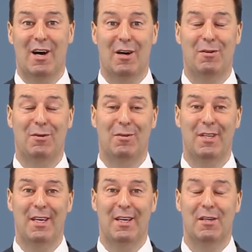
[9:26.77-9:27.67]

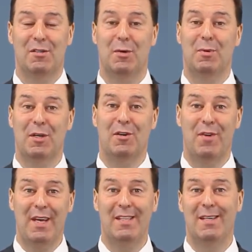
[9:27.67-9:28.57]
according to an
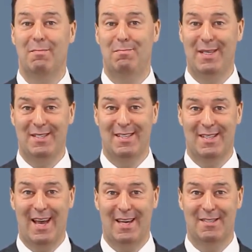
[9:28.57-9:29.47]
agreed business
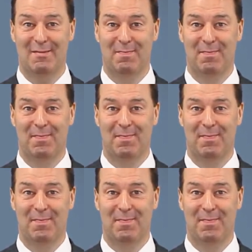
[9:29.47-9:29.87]
case.